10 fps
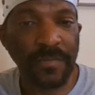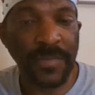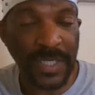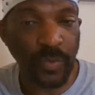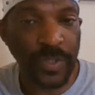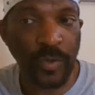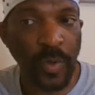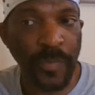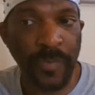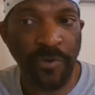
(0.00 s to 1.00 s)
That's what you're
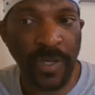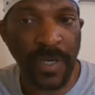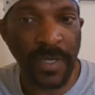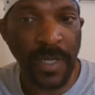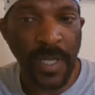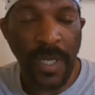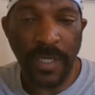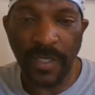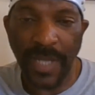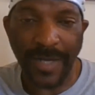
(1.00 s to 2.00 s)
going to be bringing in.
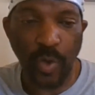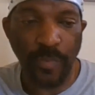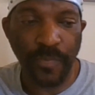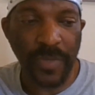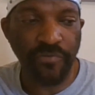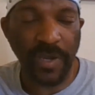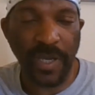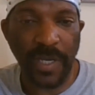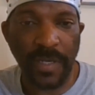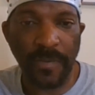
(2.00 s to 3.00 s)
You're not going to be
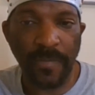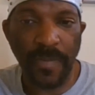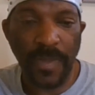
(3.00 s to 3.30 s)
bringing in